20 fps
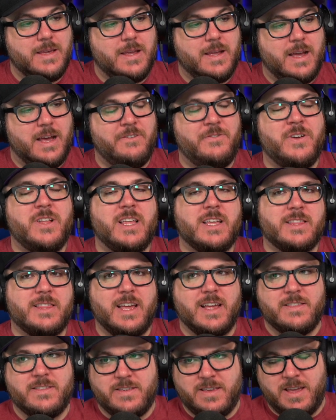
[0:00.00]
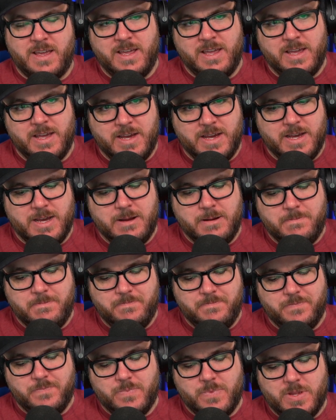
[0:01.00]
I feel like that's a
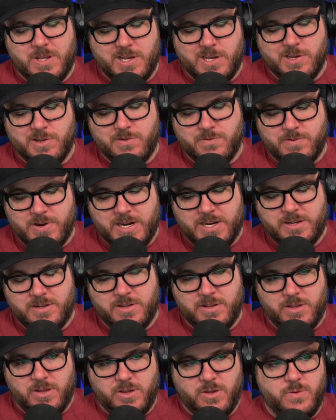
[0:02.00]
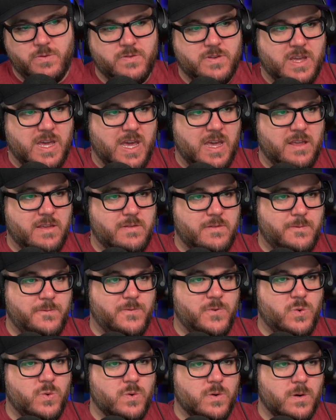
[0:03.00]
great use case
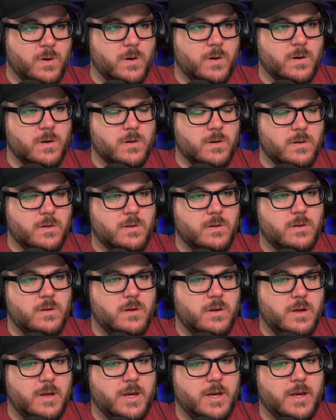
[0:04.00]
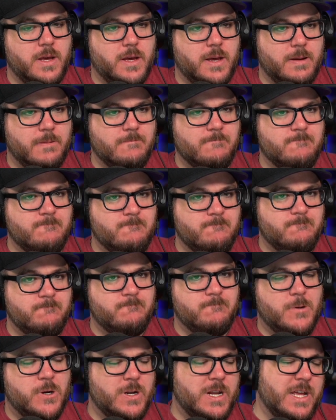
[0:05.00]
for,
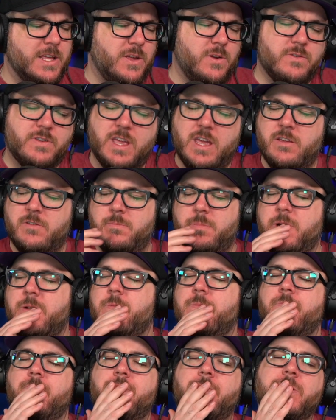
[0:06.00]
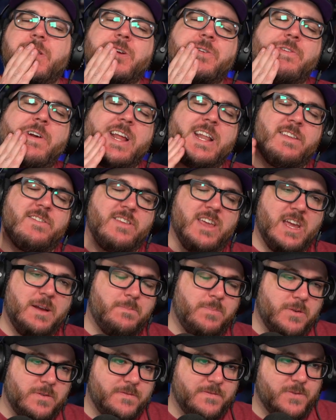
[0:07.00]
or not use case, but a great
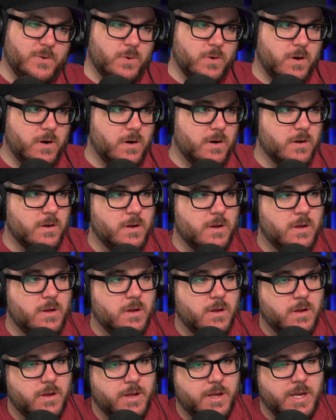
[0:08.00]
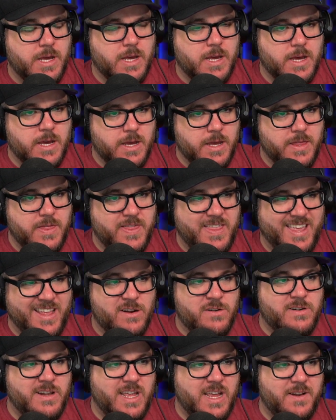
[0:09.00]
example for the
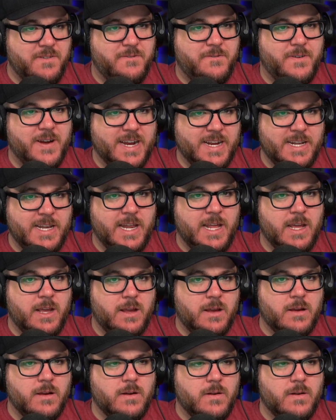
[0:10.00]
internet finding,